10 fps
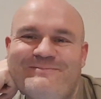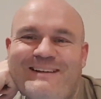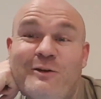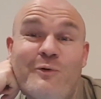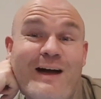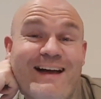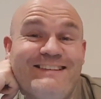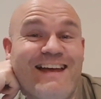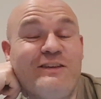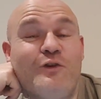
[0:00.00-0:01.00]
Hello
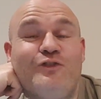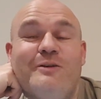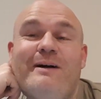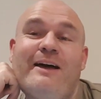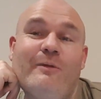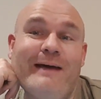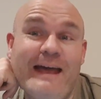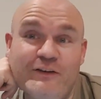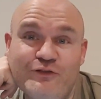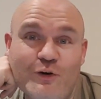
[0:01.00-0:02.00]
guys, hi YouTube, hi all my
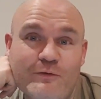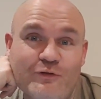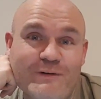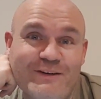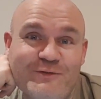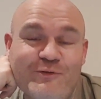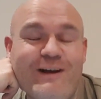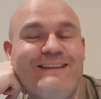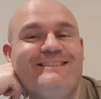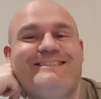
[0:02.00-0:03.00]
ex-Jehovah's Witness
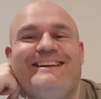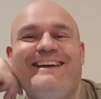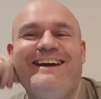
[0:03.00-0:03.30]
friends.